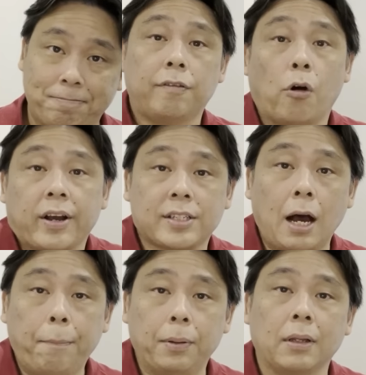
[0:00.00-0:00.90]
For
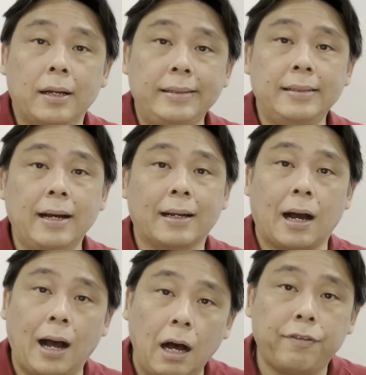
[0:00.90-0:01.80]
example, a year and
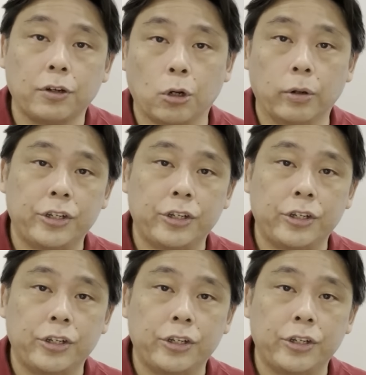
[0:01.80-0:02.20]
a half ago,